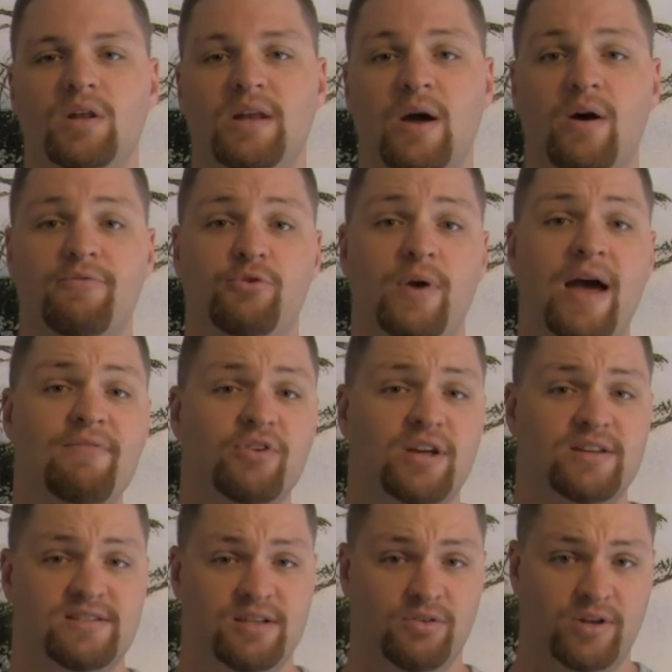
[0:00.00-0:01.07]
Now, if you have a
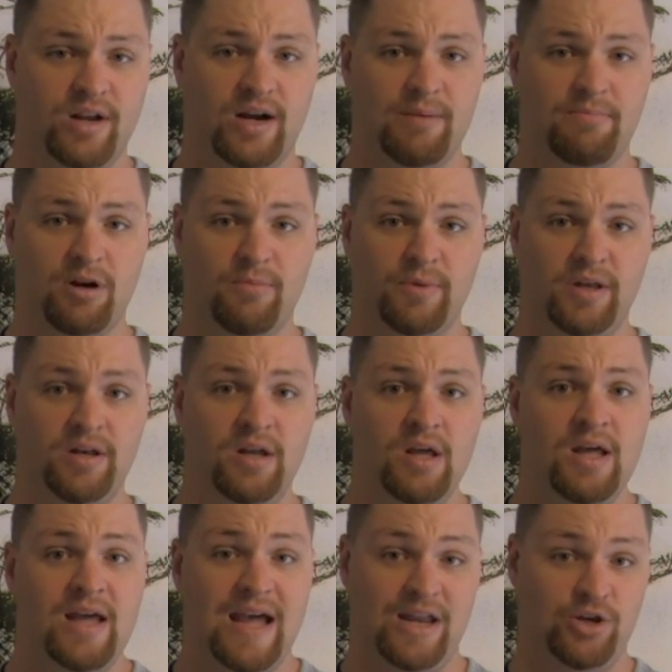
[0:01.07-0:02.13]
concealed carry permit
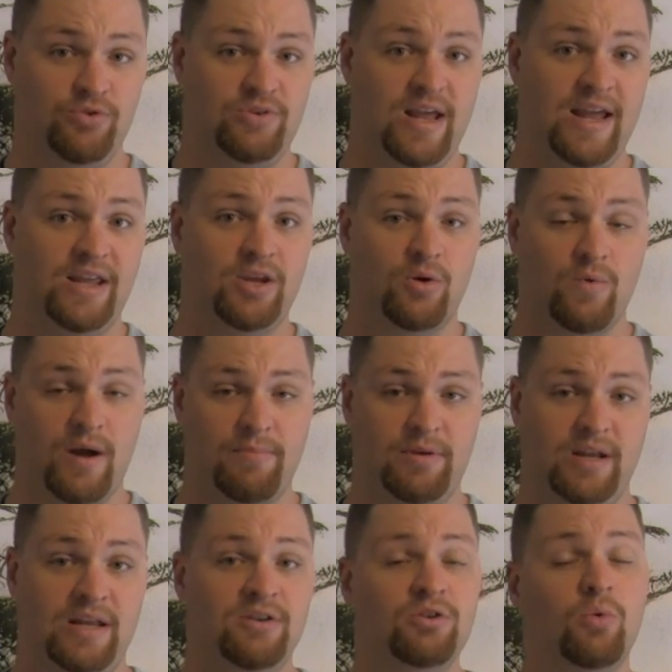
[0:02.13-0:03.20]
and you take your
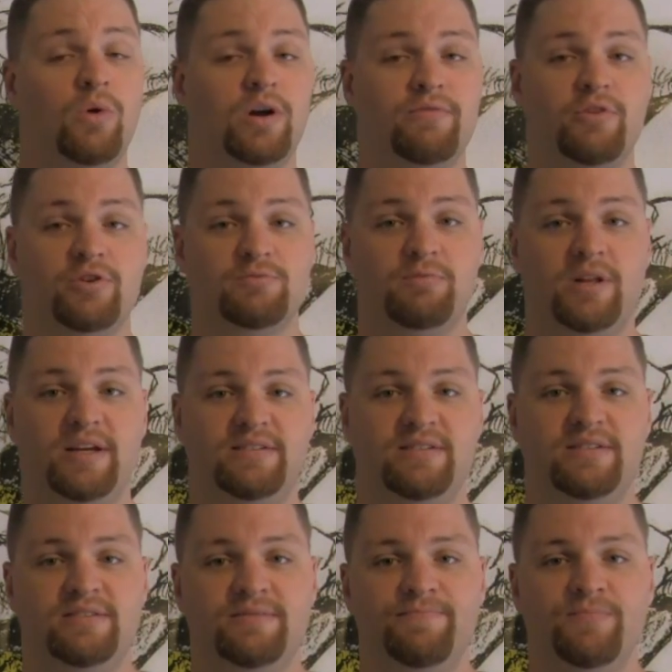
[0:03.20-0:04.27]
weapon into one of those
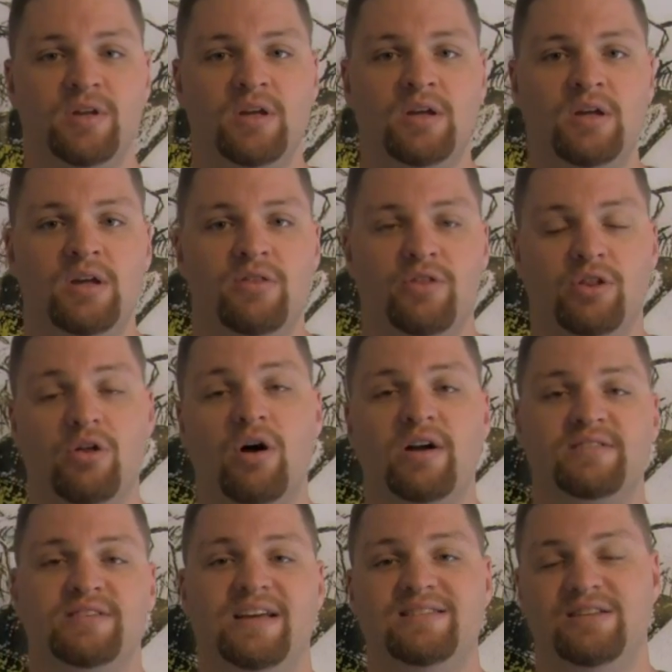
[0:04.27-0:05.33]
places, the
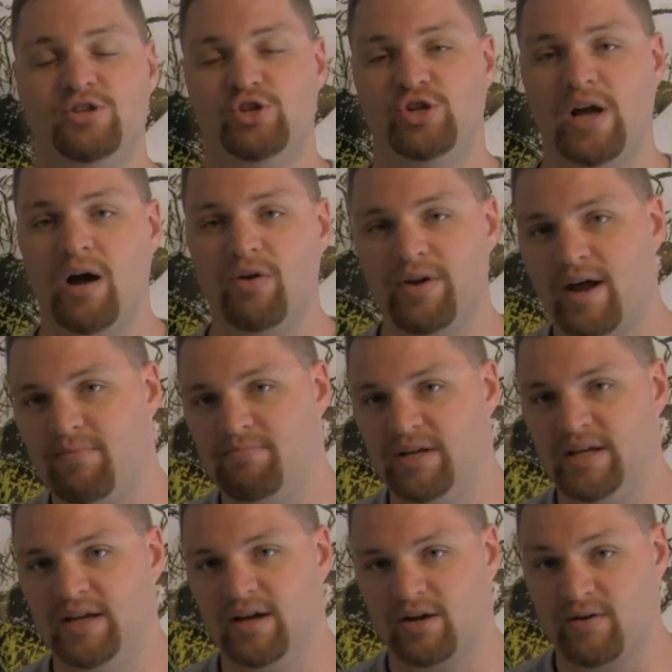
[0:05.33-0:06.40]
law says it shall not
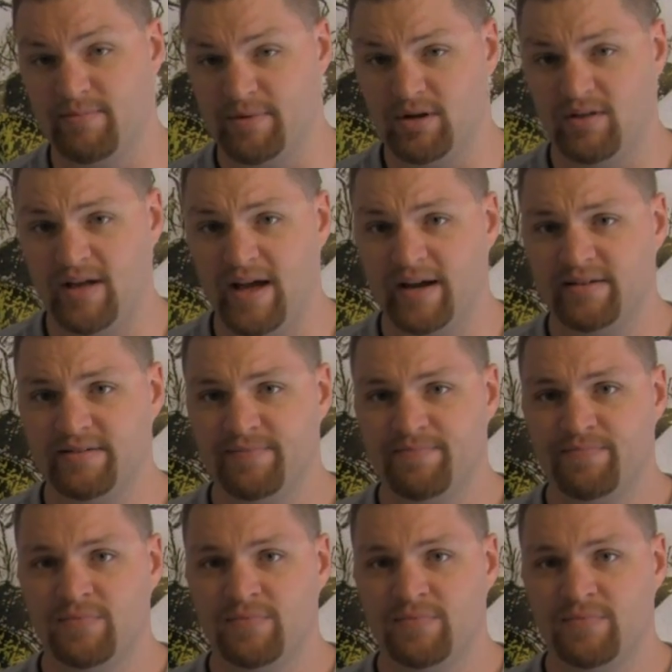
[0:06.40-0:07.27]
be a criminal act.